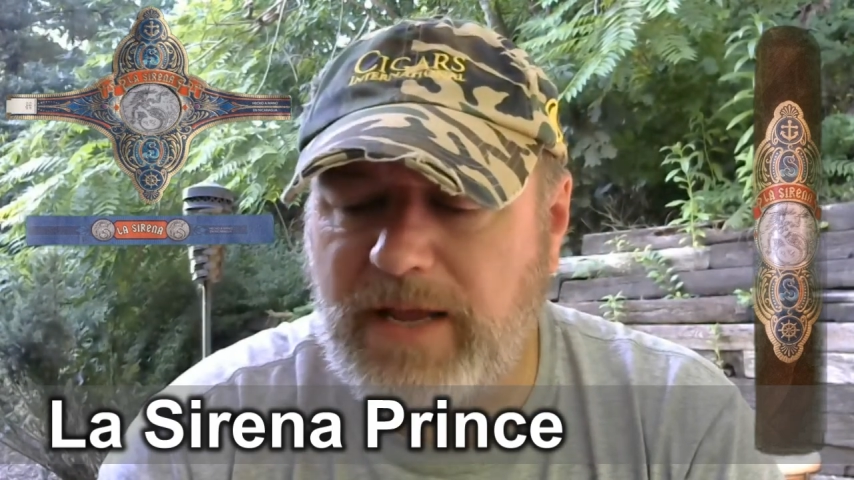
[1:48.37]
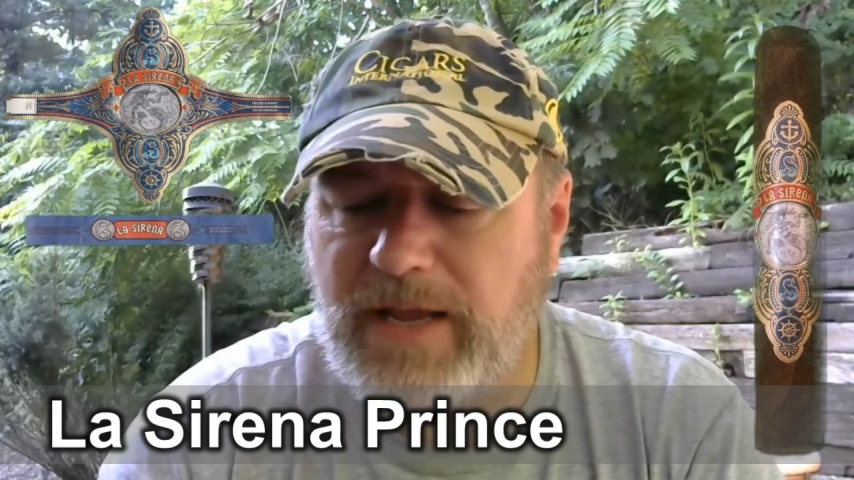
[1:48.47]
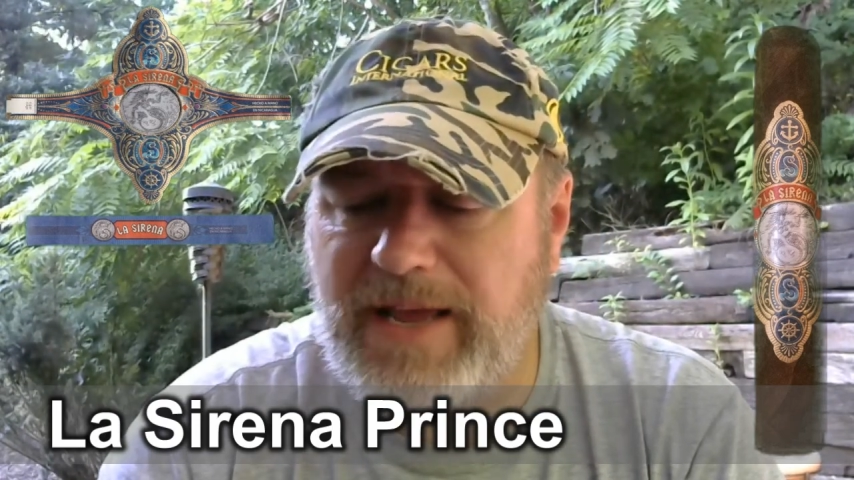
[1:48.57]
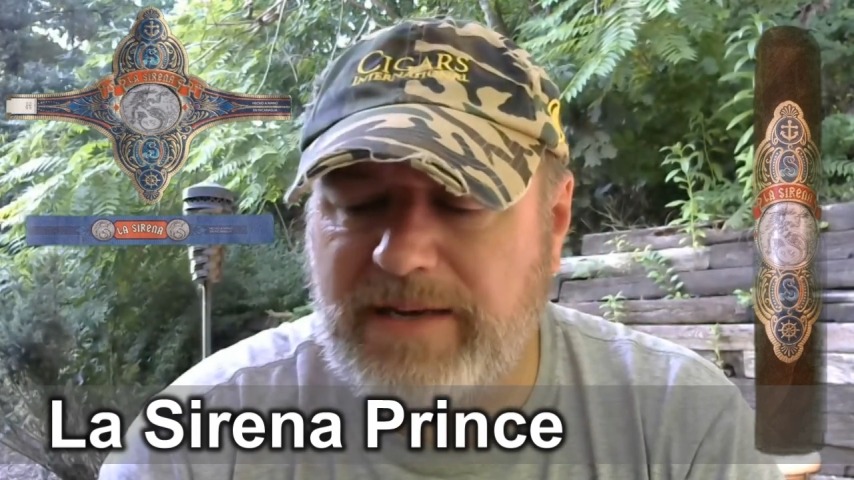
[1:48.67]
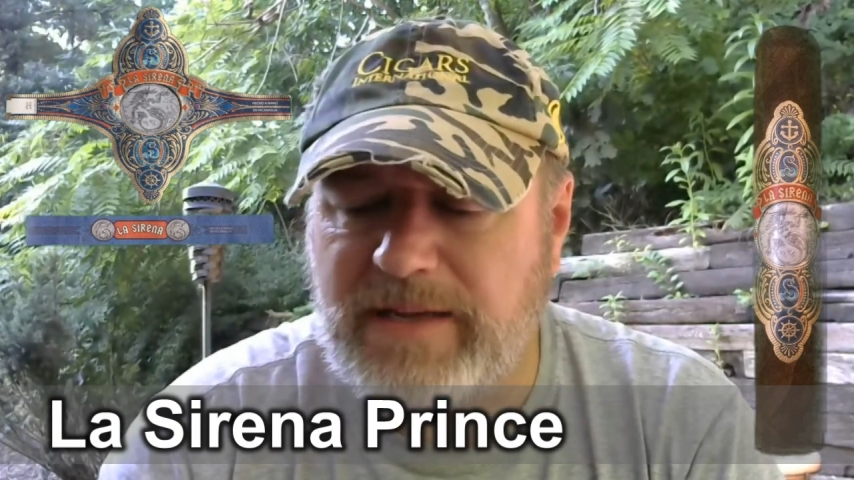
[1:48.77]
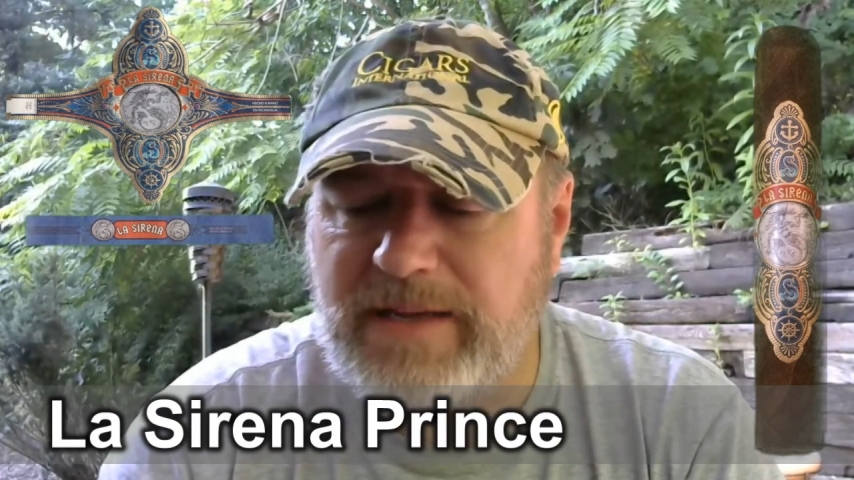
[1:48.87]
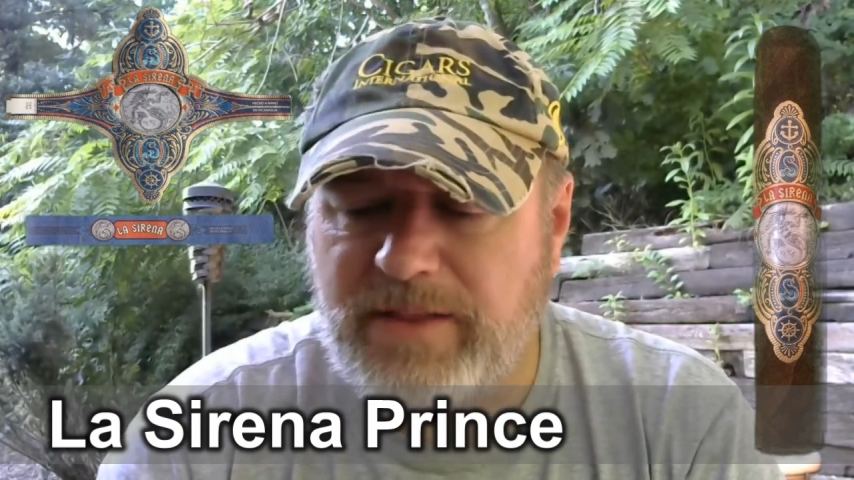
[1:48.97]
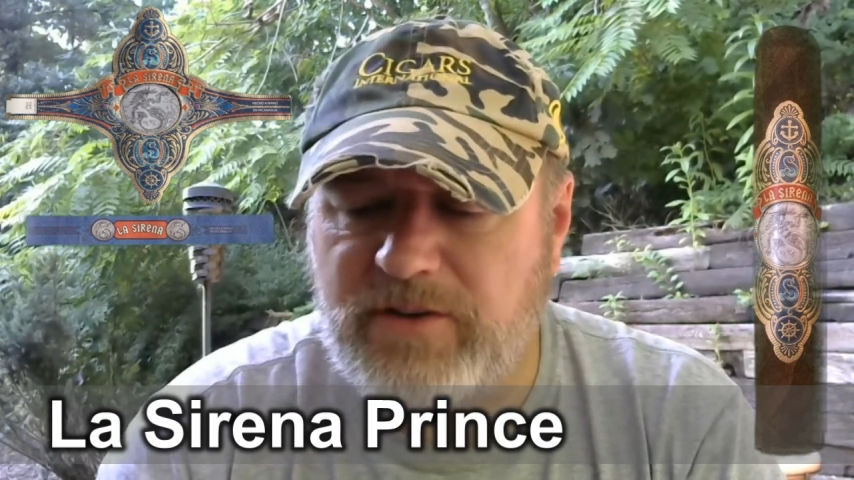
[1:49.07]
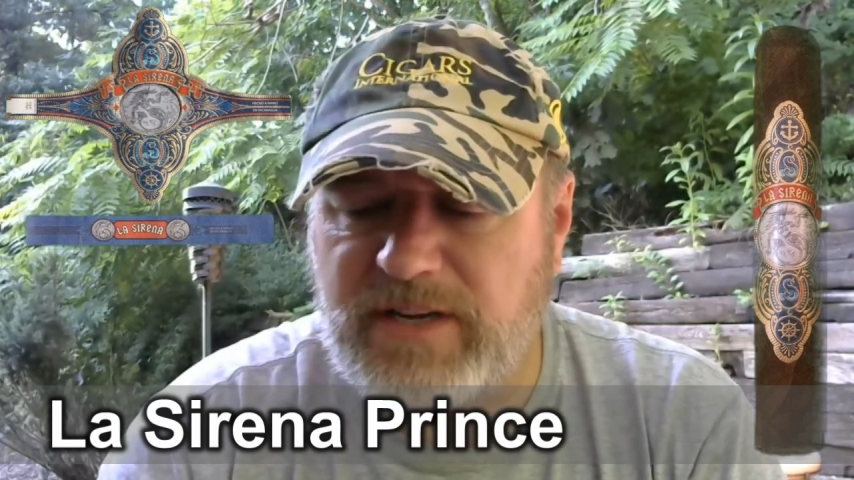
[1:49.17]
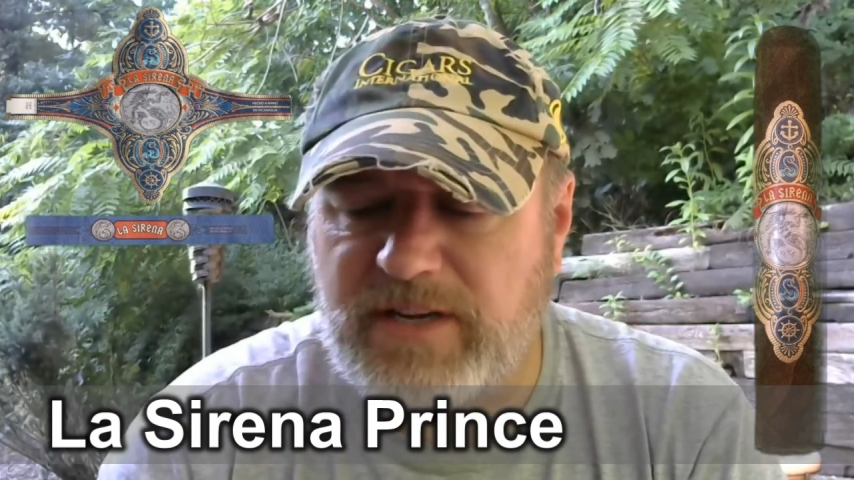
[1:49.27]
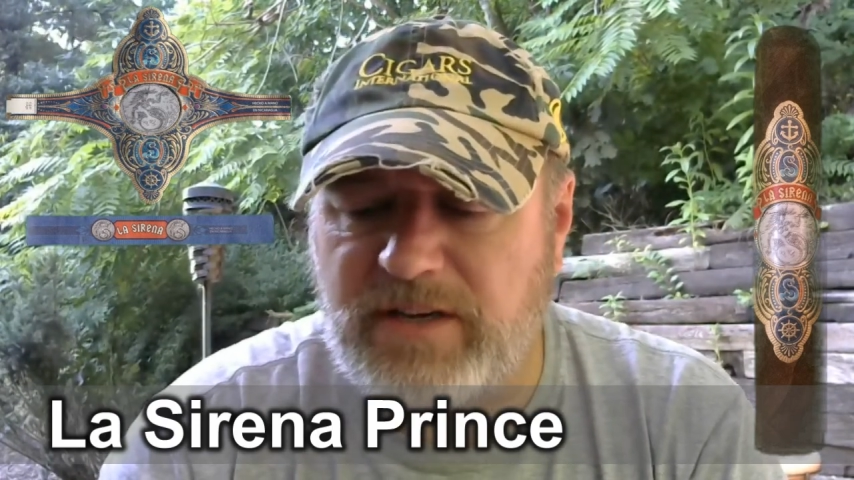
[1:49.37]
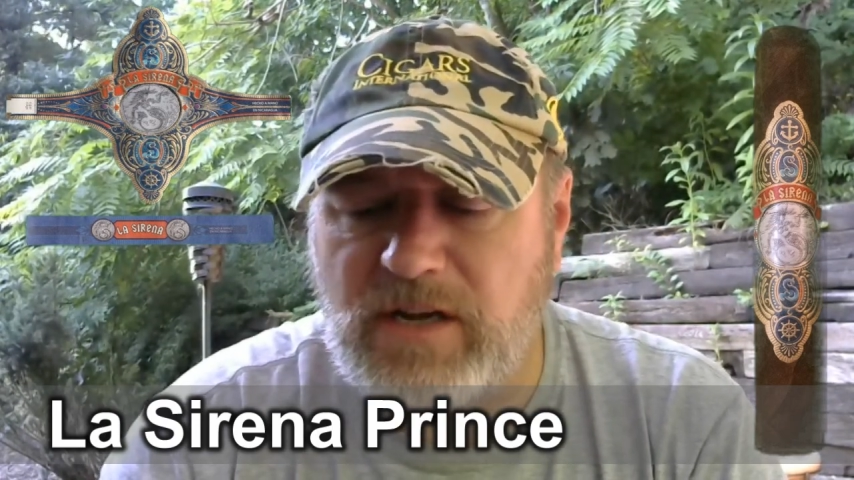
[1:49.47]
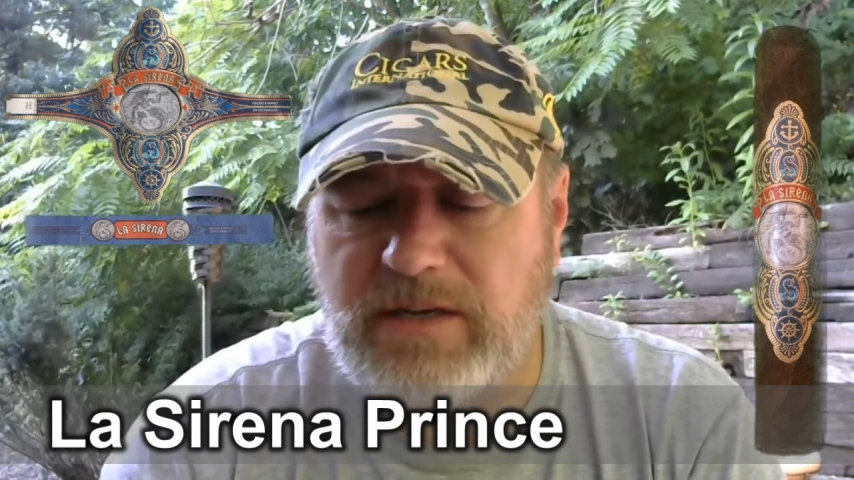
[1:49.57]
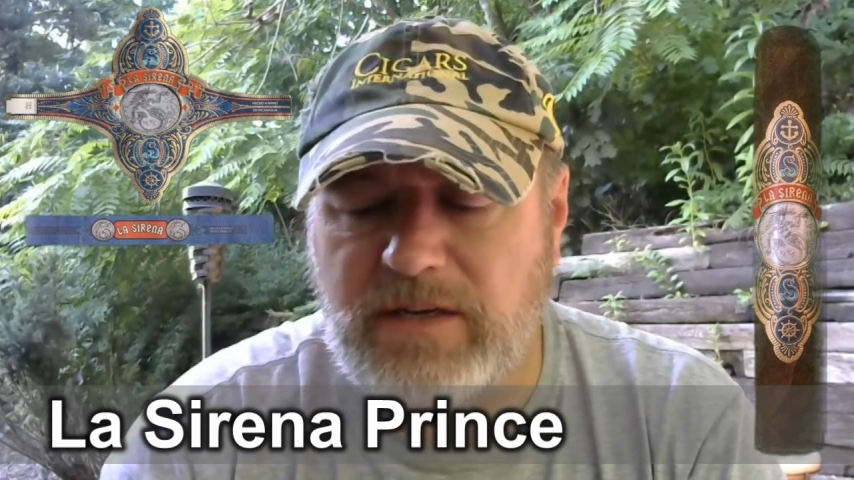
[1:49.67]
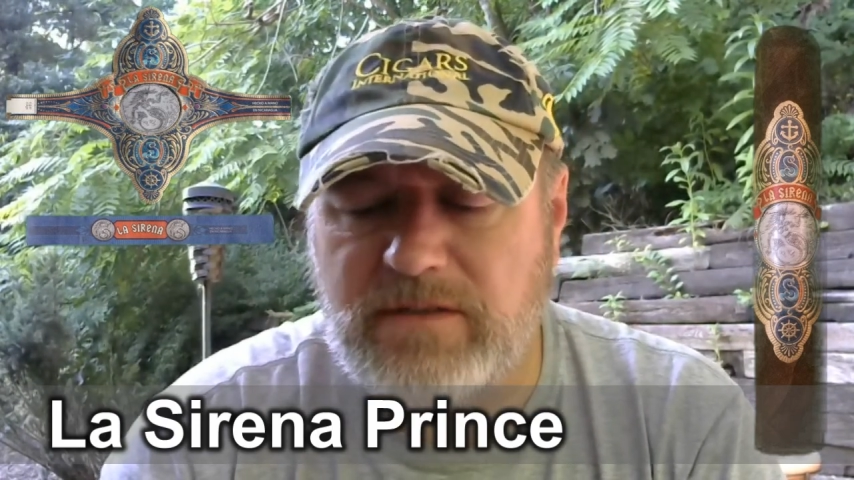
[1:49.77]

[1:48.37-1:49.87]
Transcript: and there's like a nut